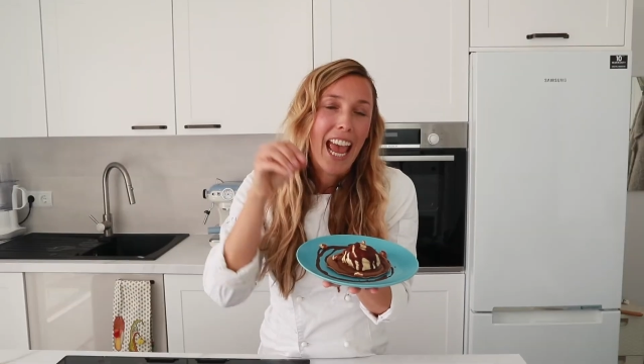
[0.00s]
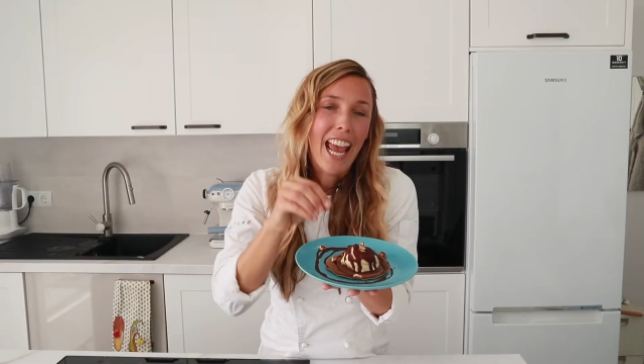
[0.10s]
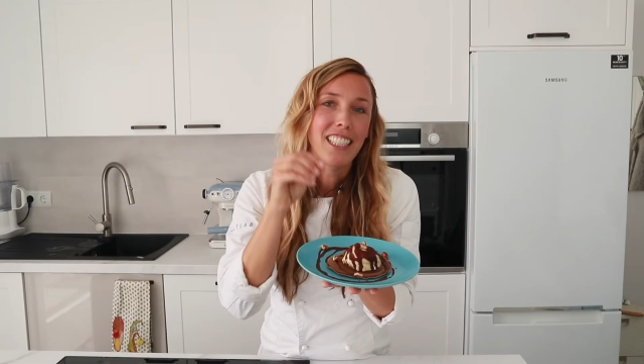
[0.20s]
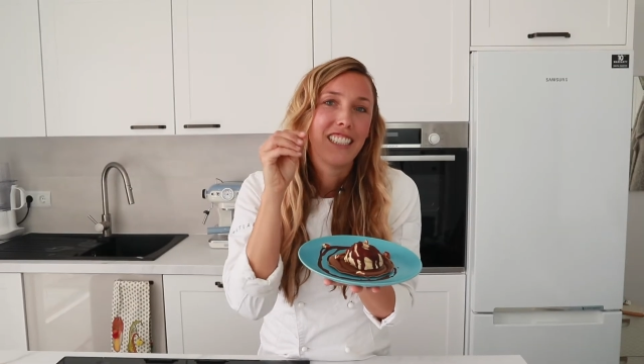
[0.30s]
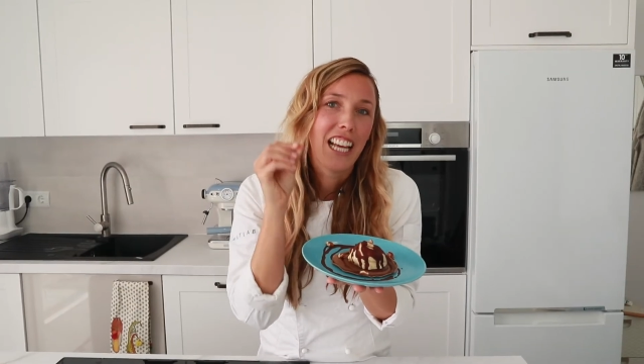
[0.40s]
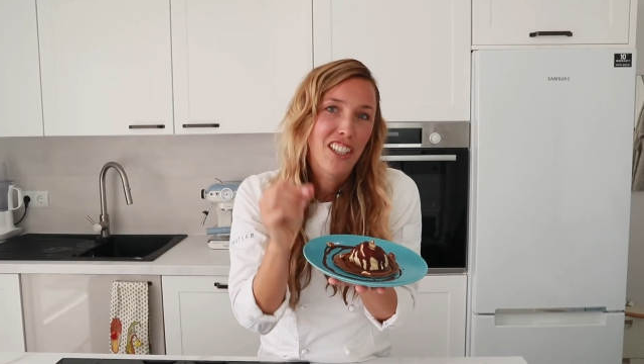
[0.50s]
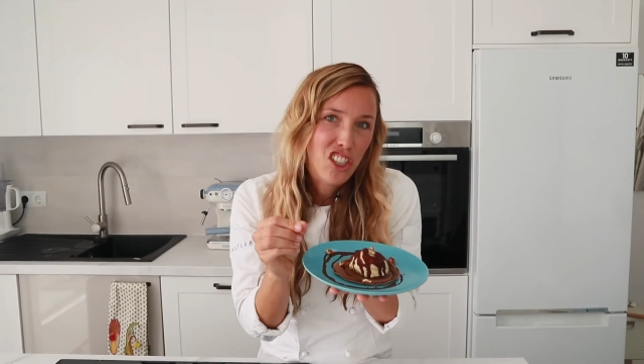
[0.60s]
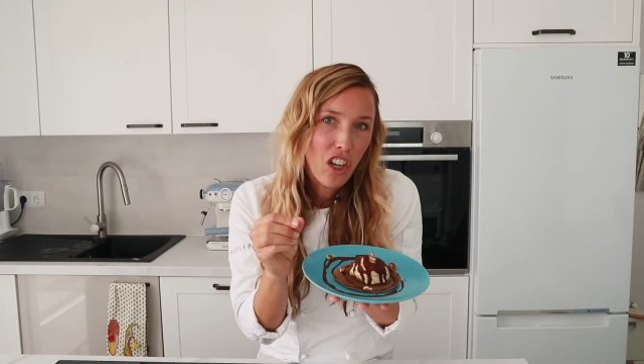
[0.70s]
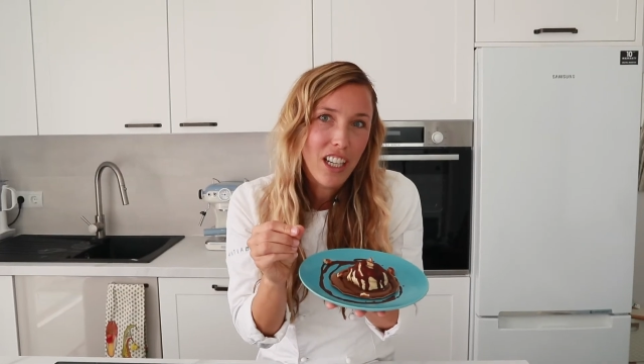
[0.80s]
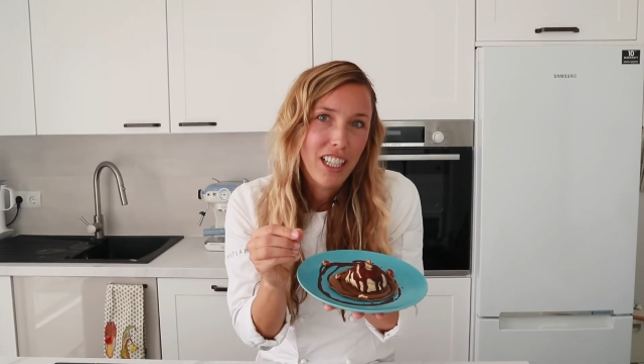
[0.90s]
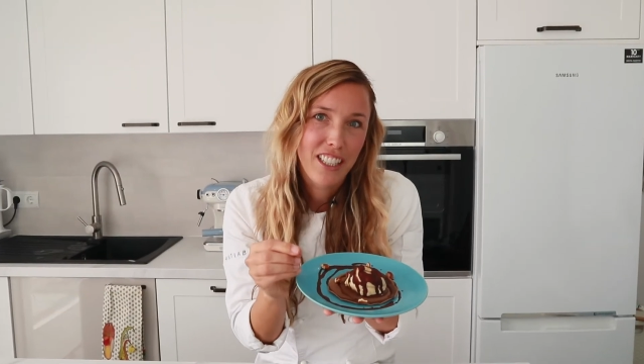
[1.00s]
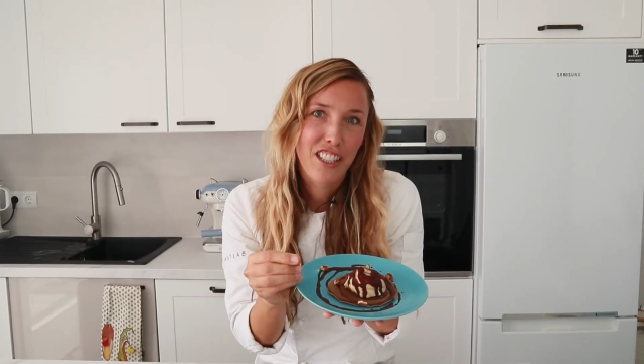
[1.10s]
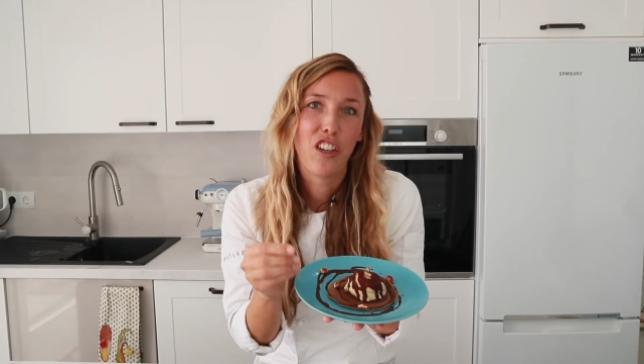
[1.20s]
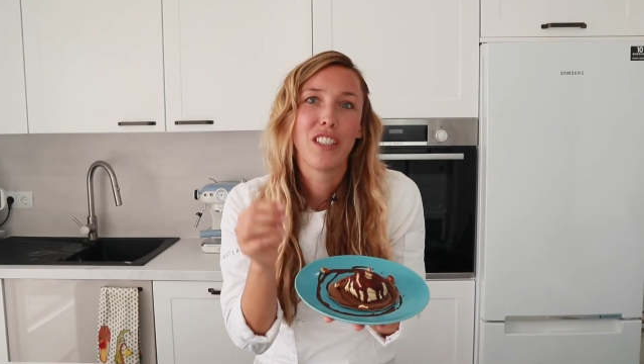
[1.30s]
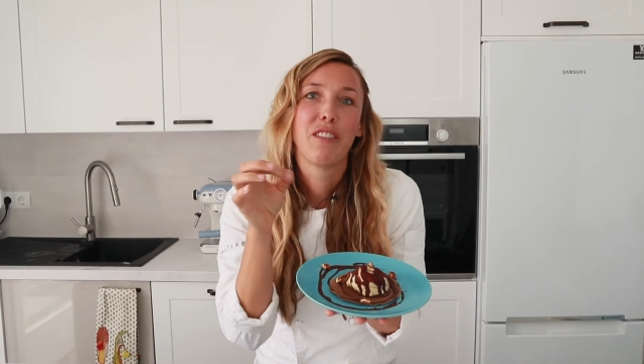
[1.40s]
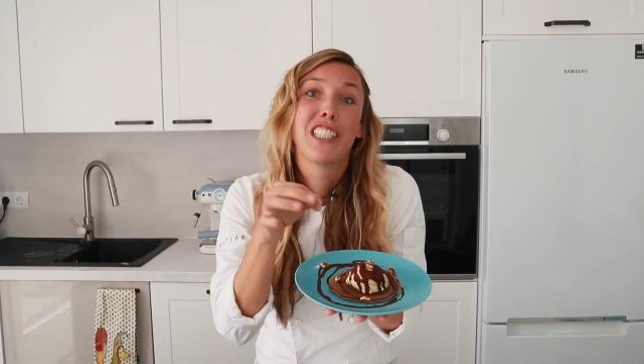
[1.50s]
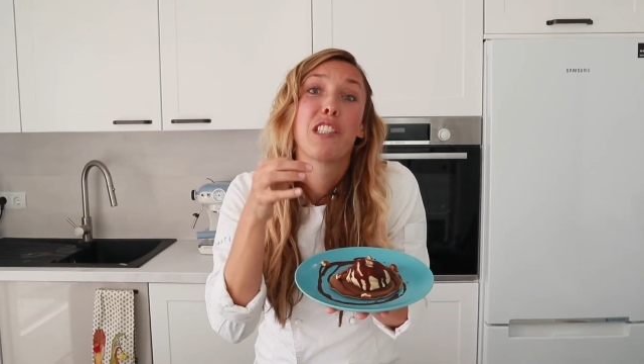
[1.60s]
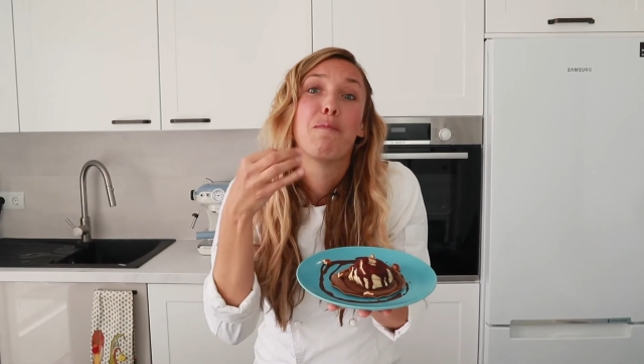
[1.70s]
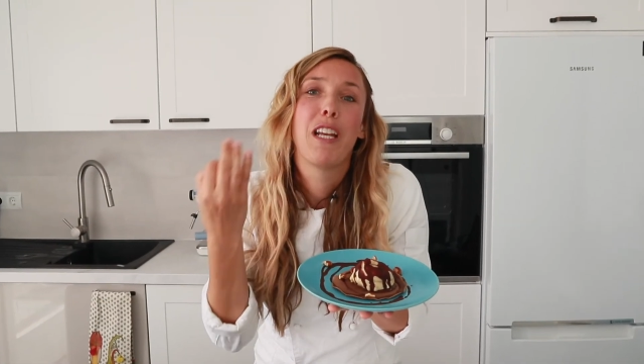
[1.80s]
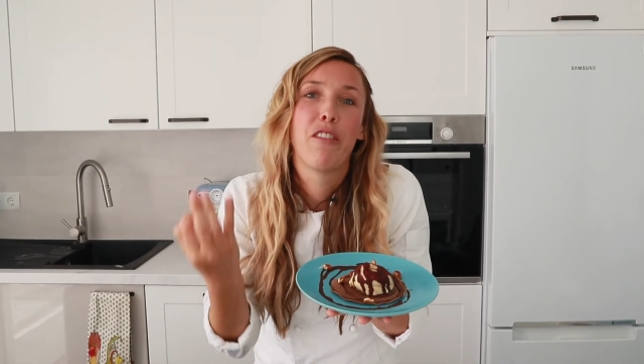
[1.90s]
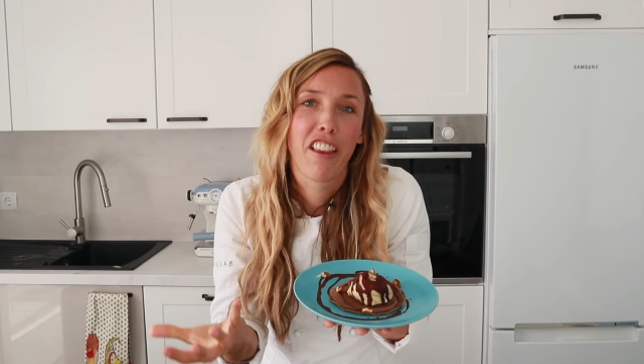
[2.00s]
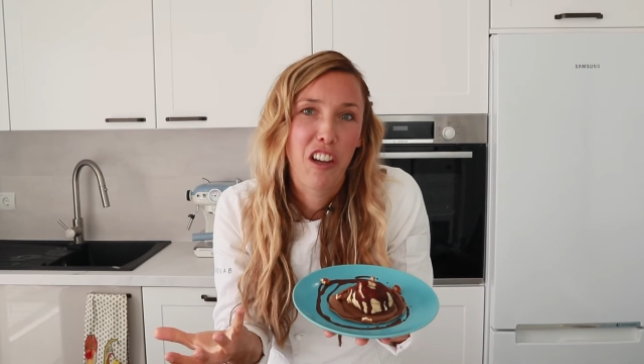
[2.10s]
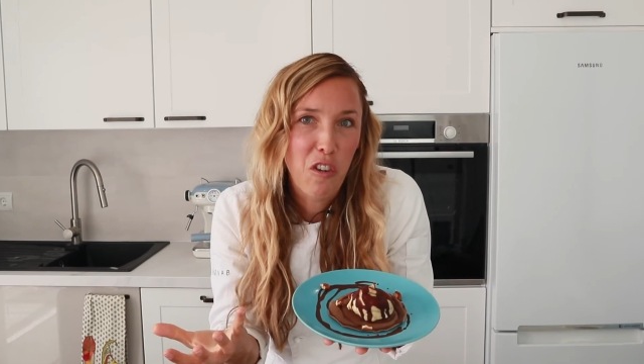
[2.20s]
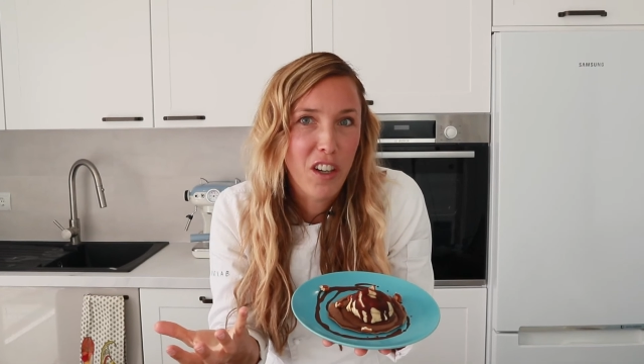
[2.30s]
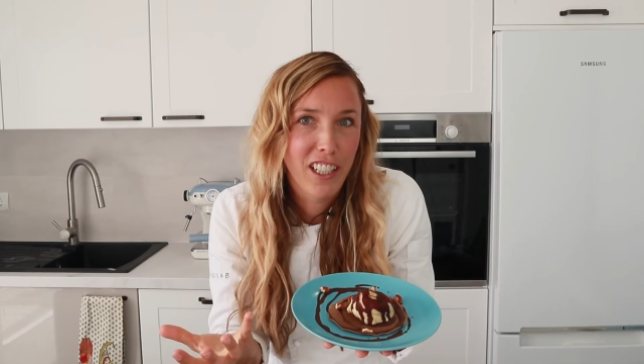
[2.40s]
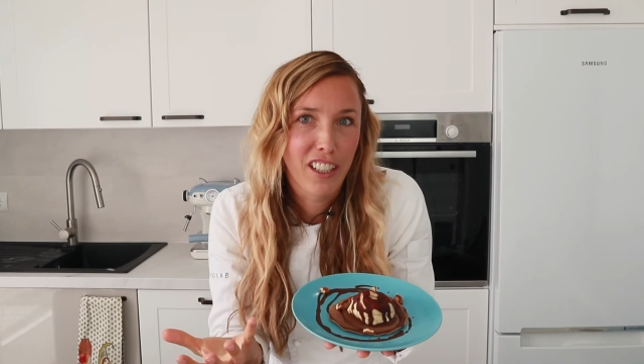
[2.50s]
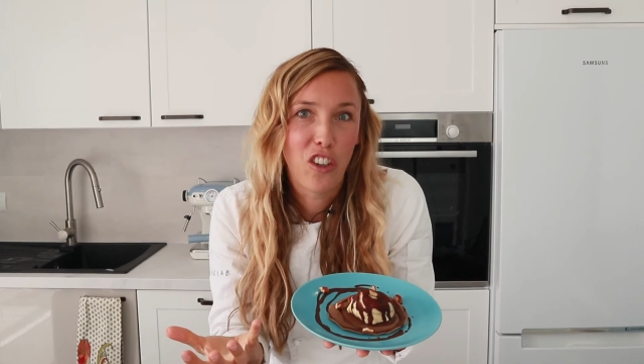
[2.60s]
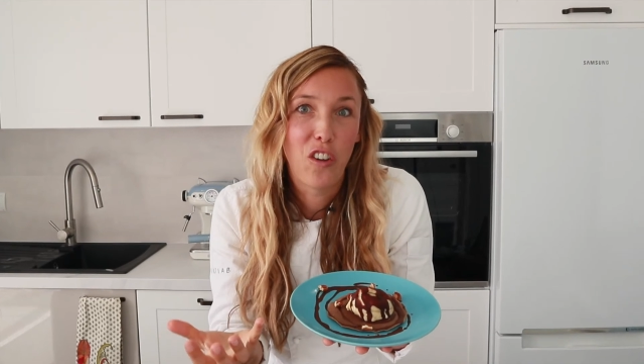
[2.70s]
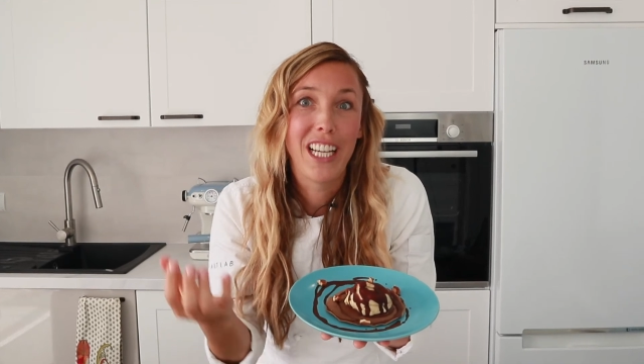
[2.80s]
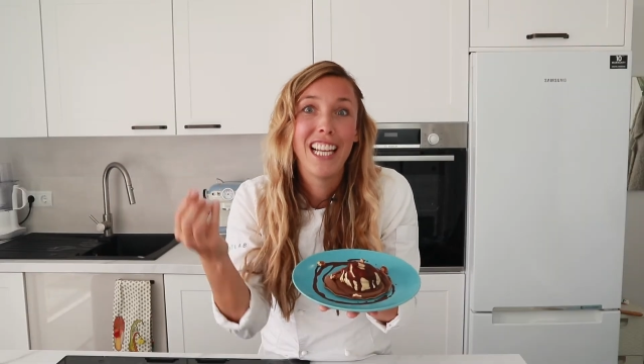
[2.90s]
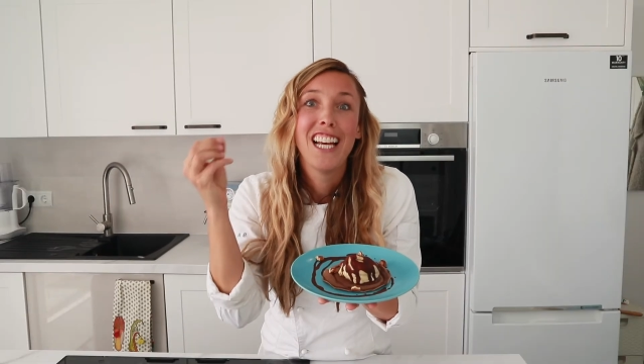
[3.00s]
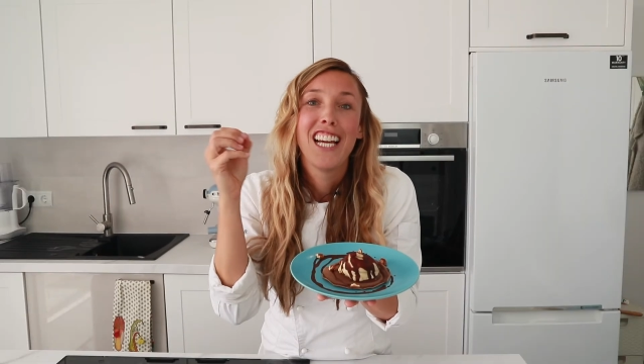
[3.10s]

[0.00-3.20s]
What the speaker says: and that chocolate sauce, which is made with coconut oil,